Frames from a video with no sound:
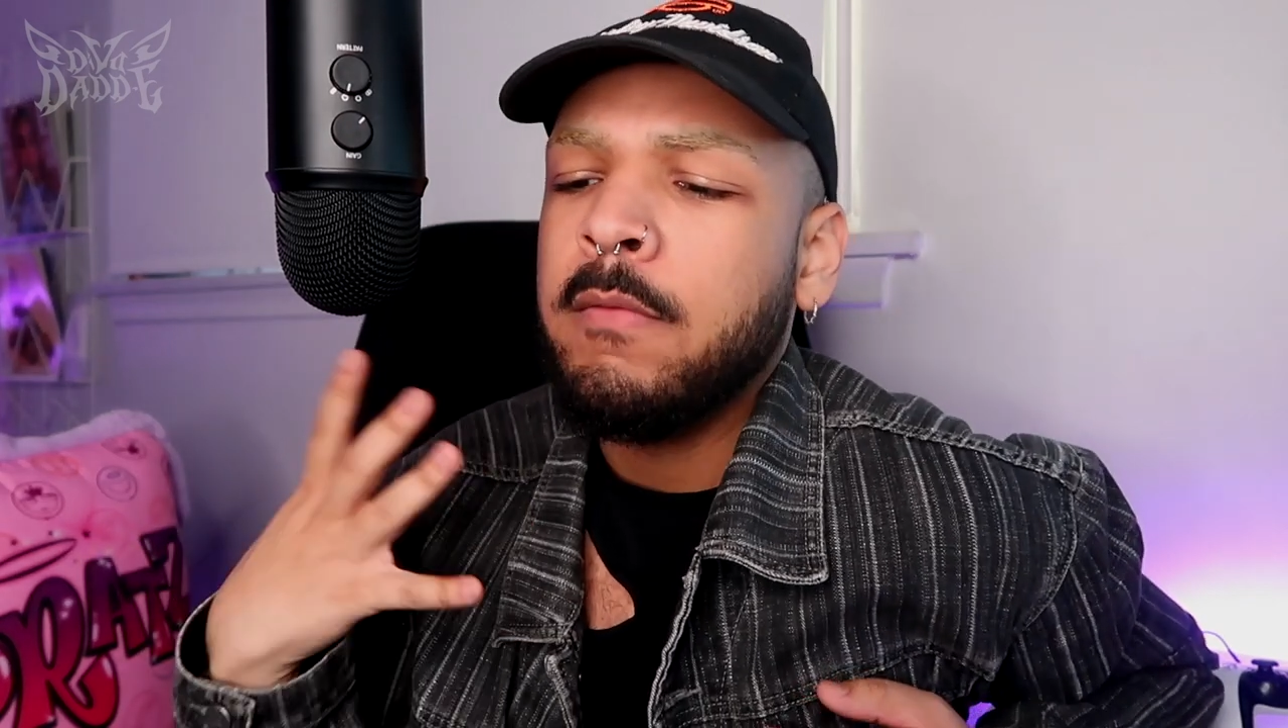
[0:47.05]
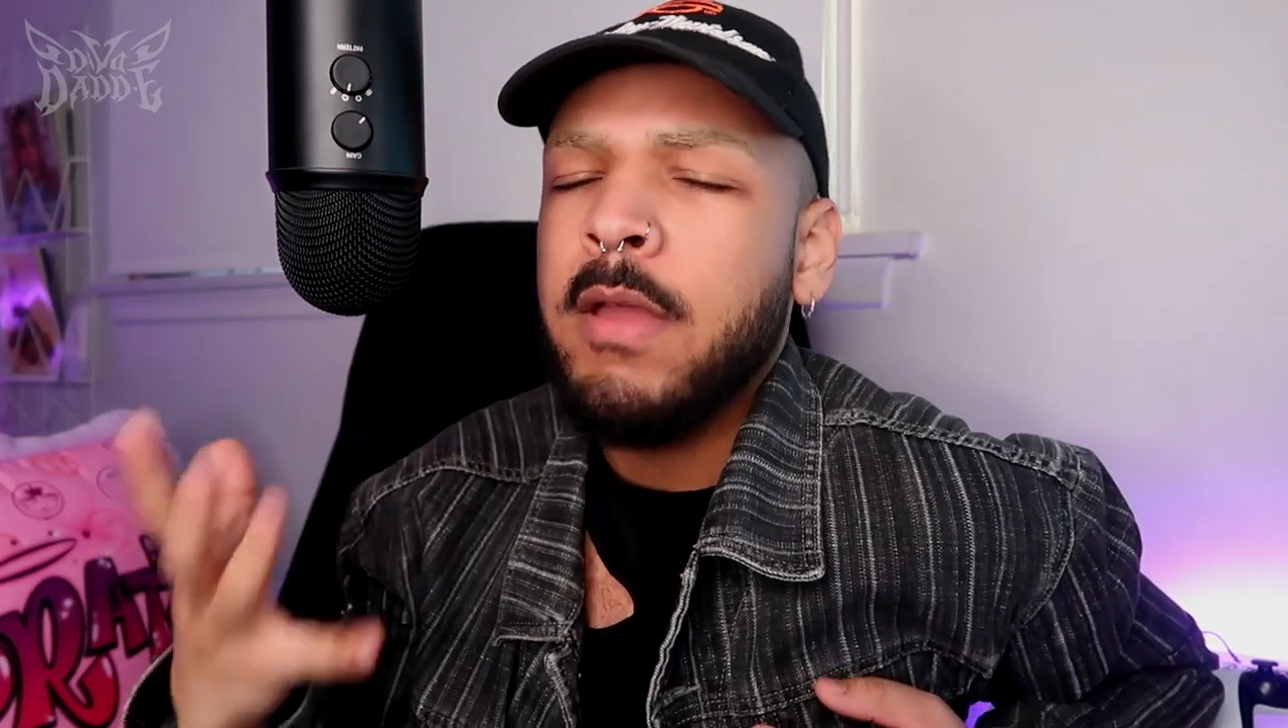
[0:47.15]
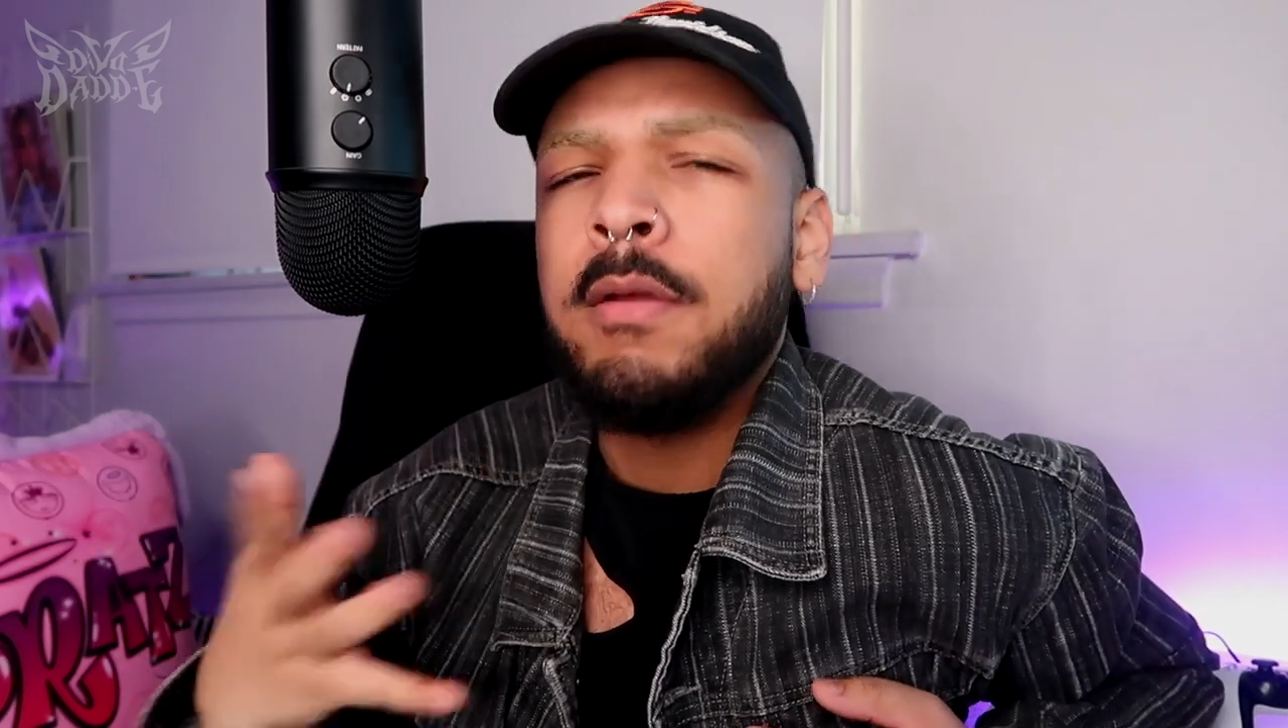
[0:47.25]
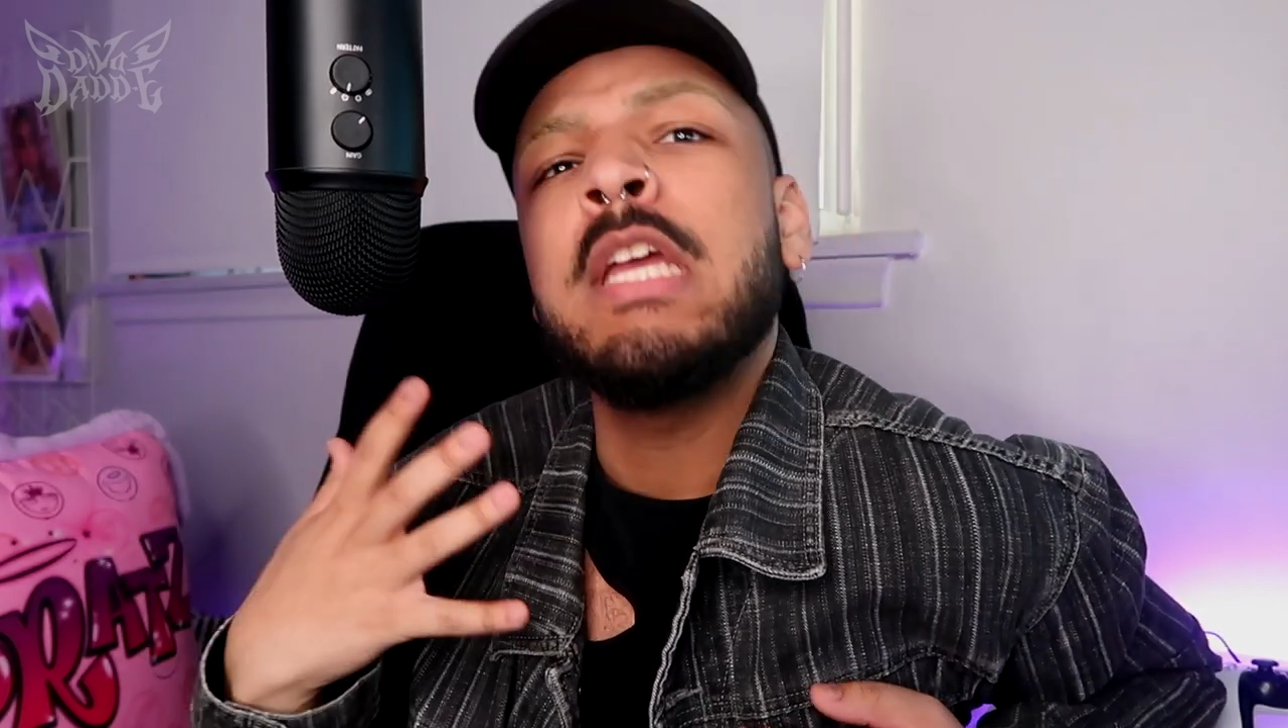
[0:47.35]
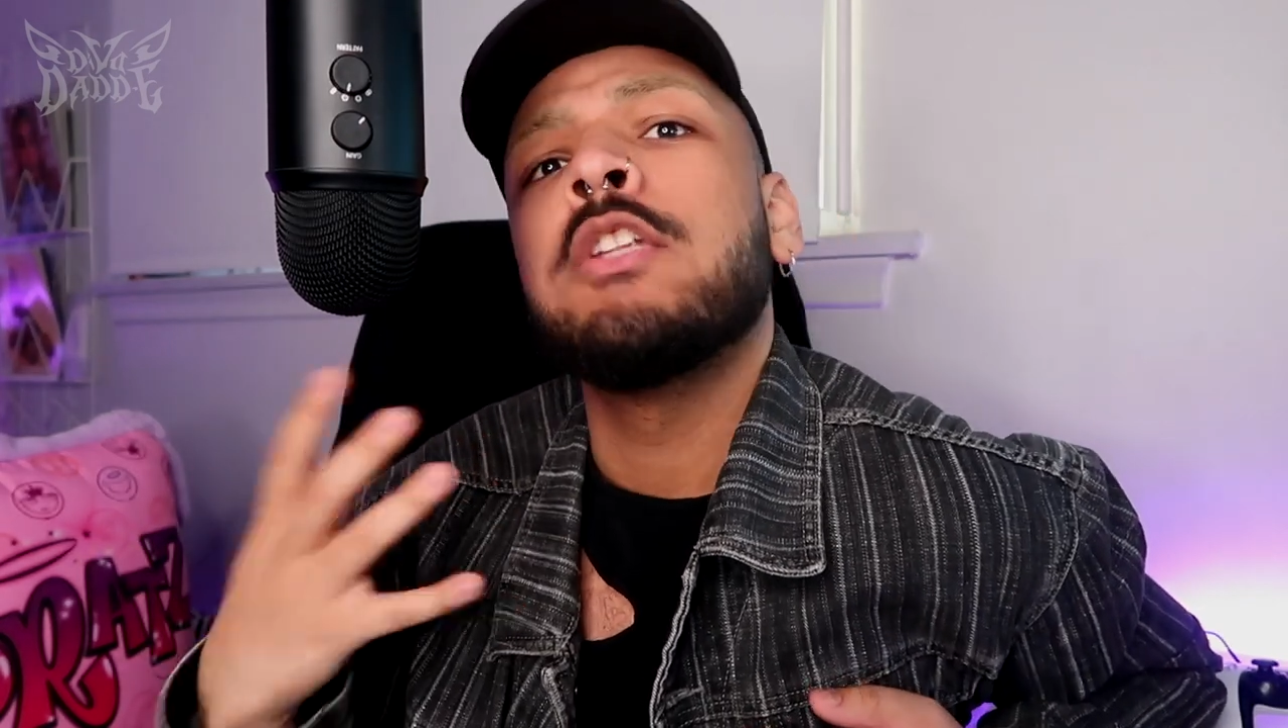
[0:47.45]

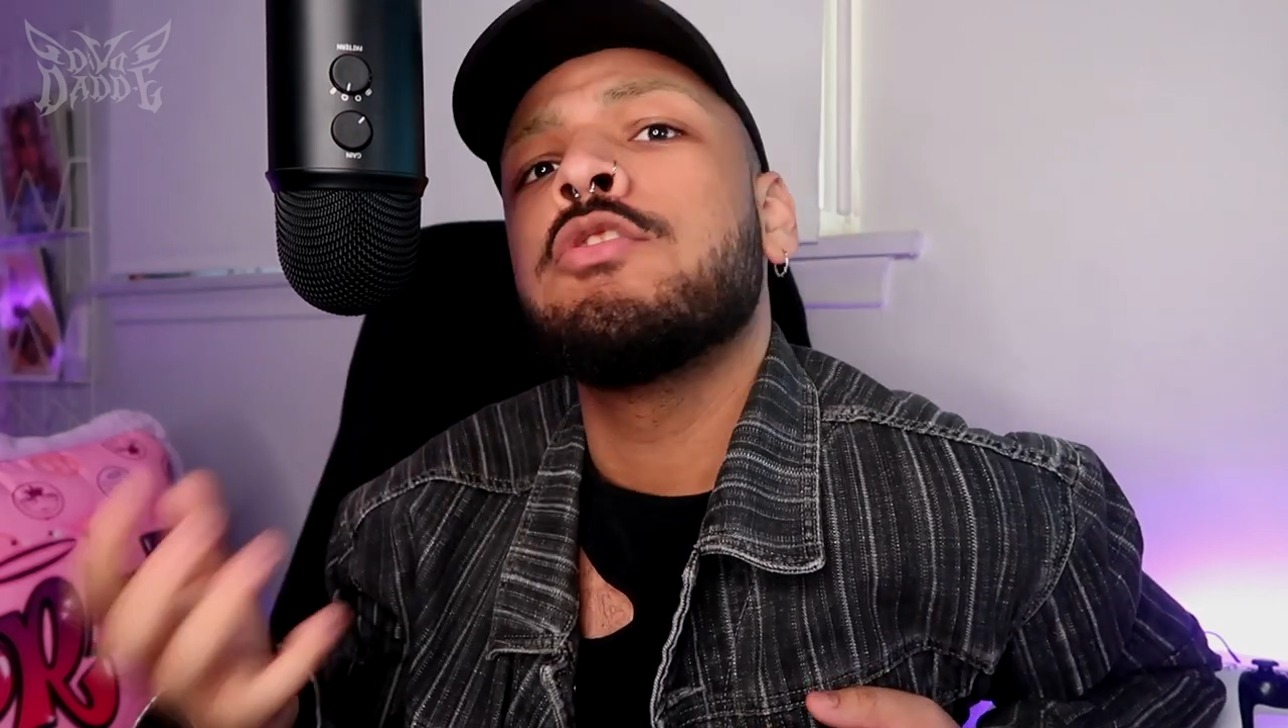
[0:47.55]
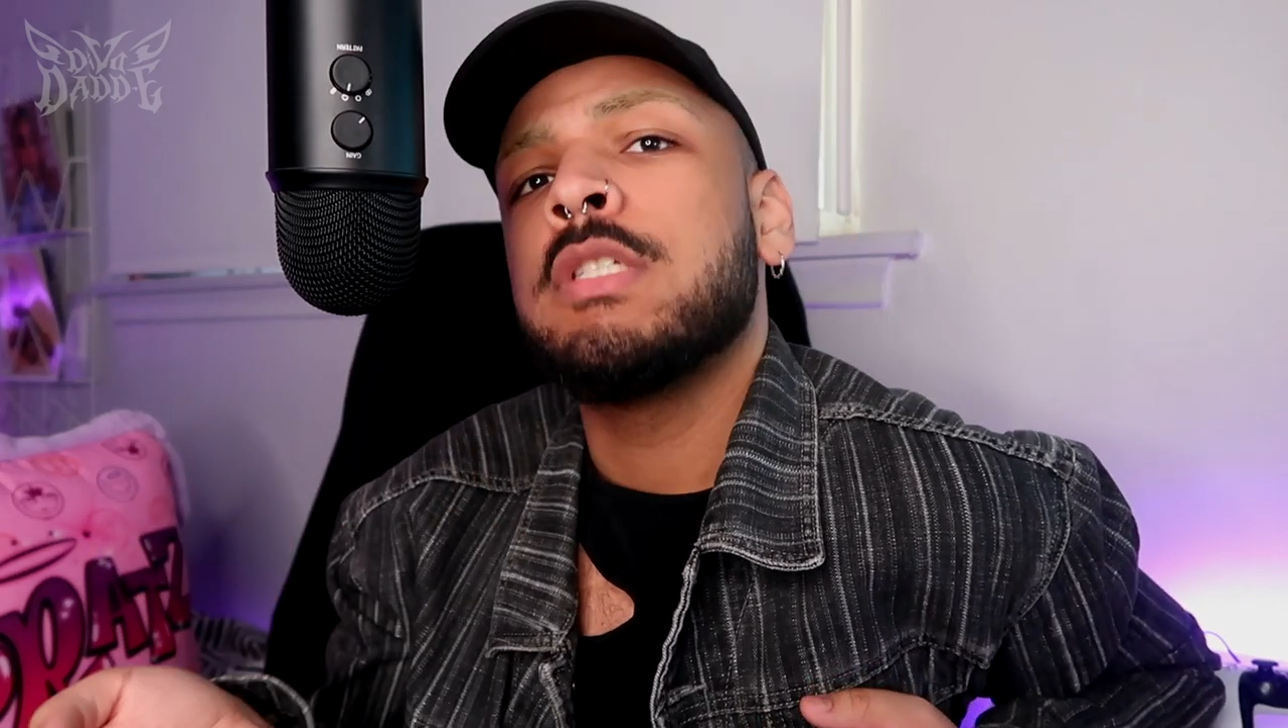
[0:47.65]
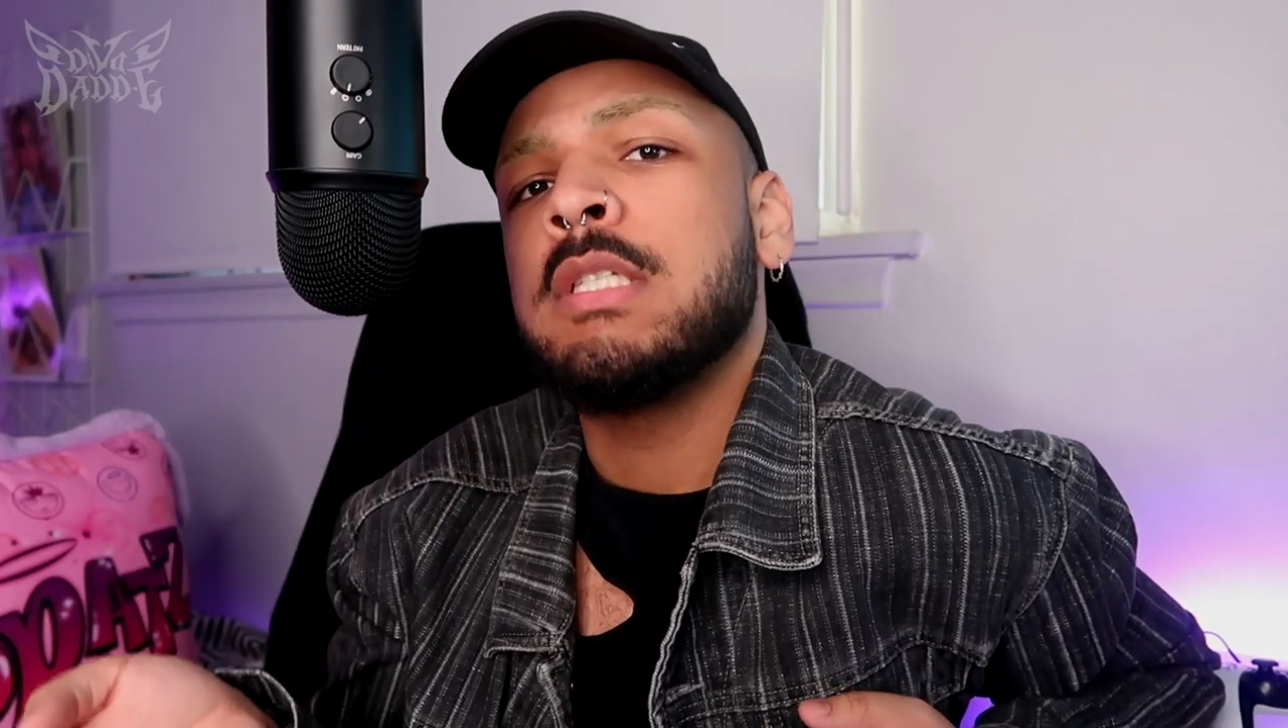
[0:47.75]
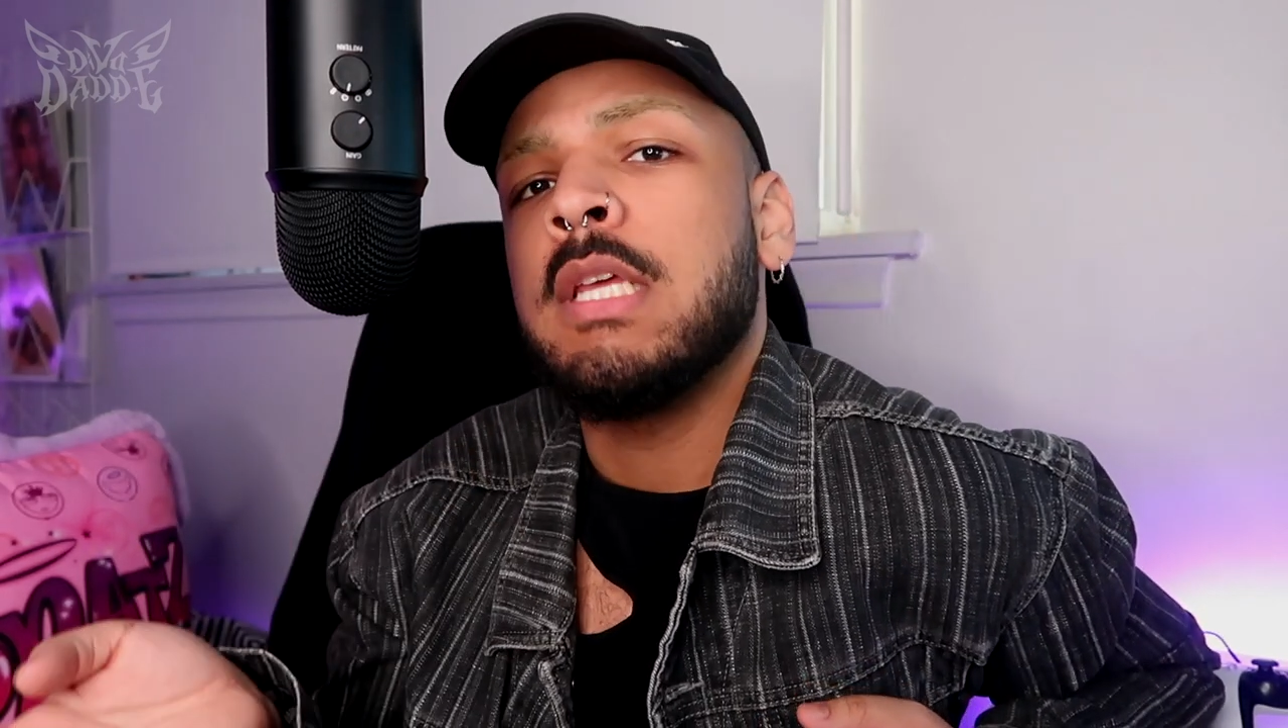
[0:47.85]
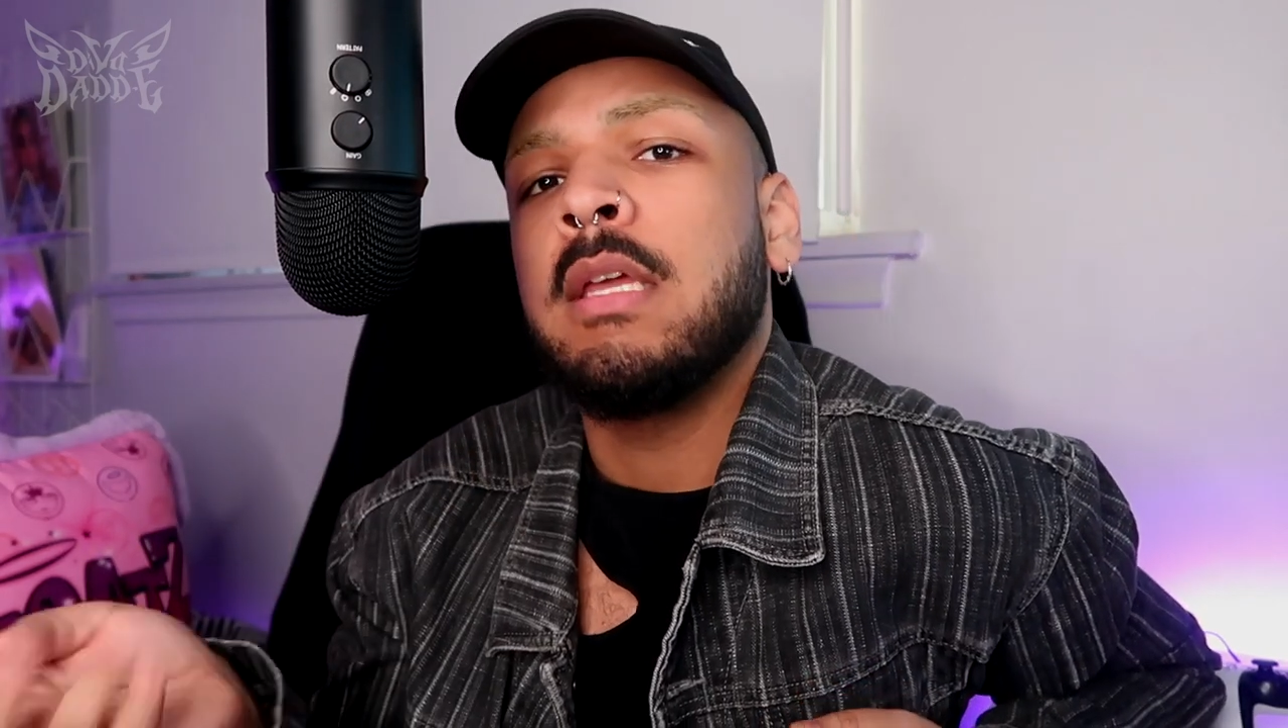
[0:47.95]
very
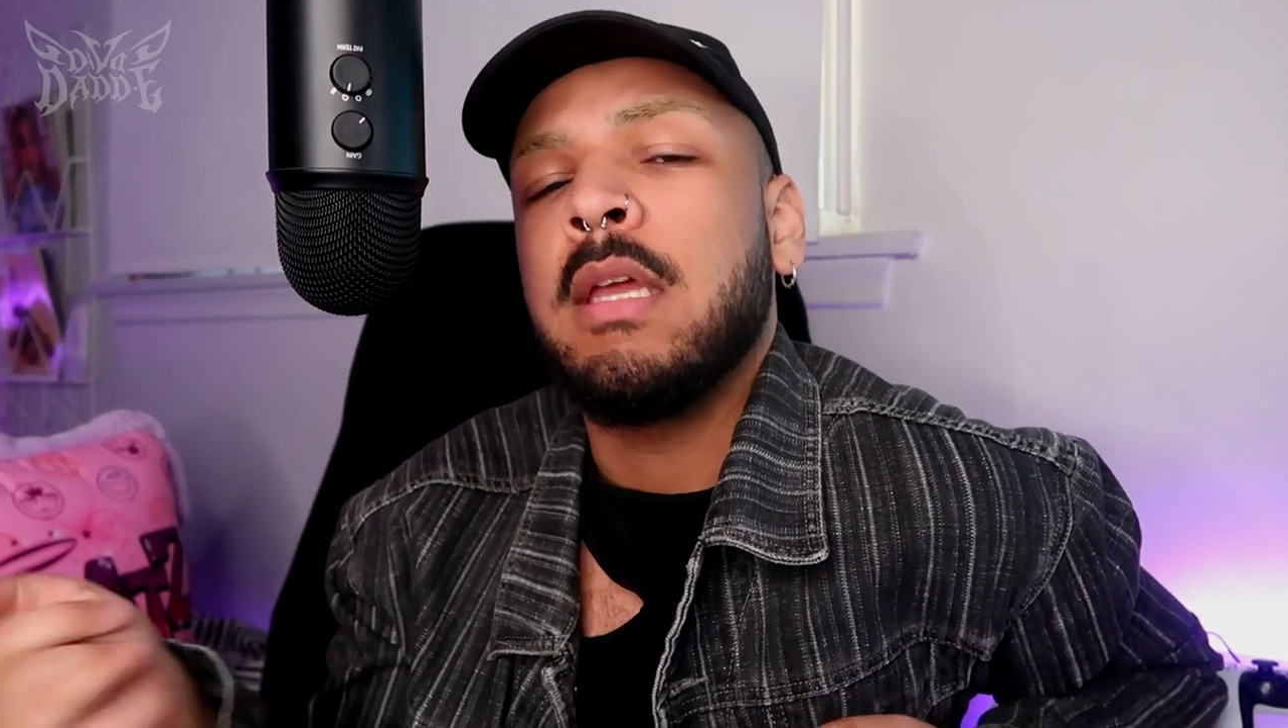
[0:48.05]
interesting